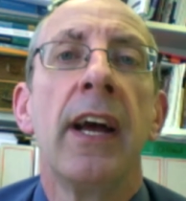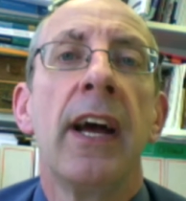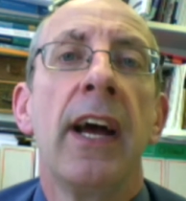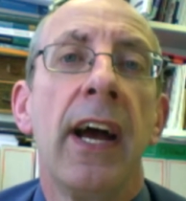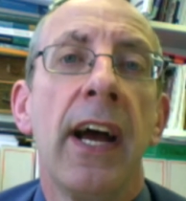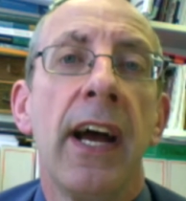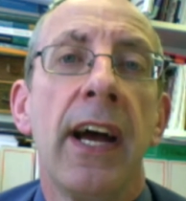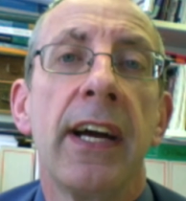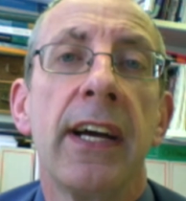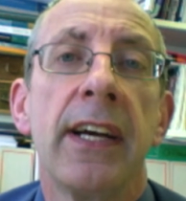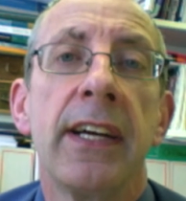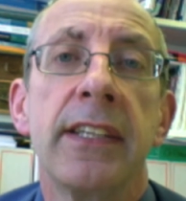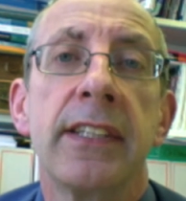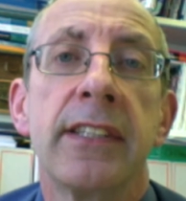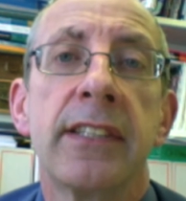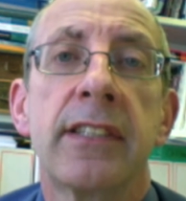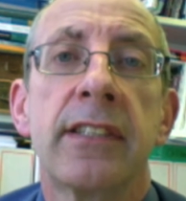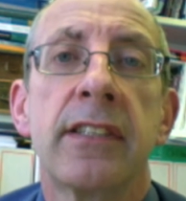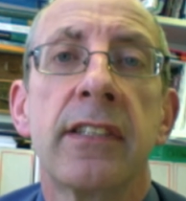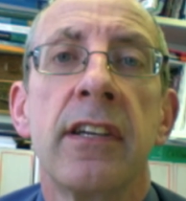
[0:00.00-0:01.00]

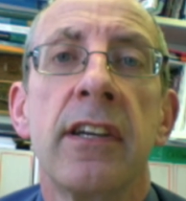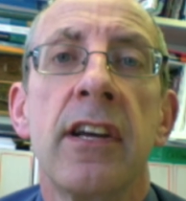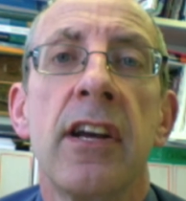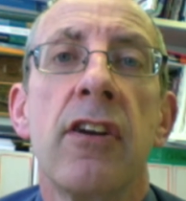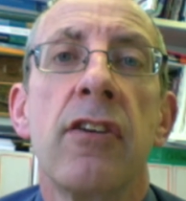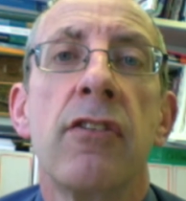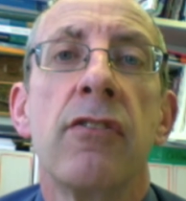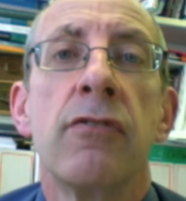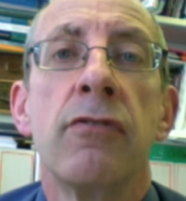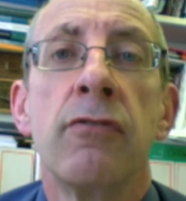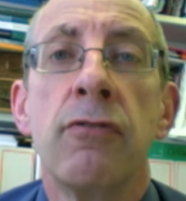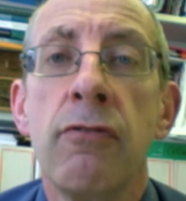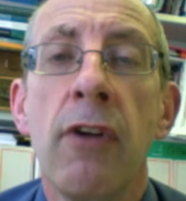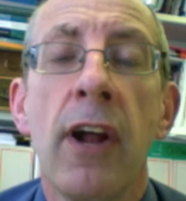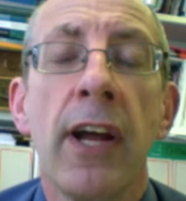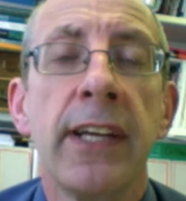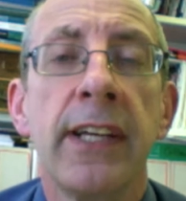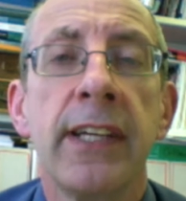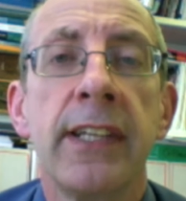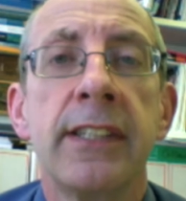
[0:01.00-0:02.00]
has
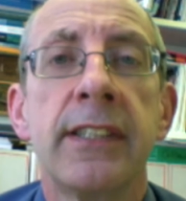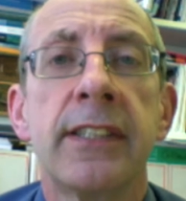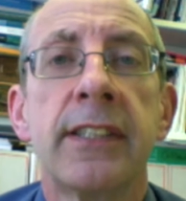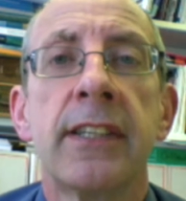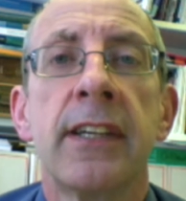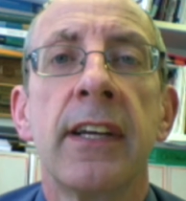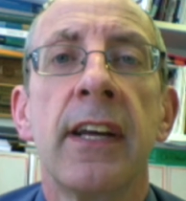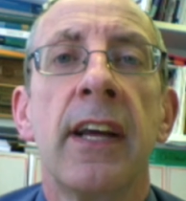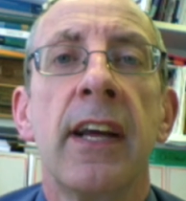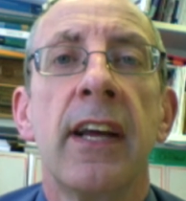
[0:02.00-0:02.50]
raised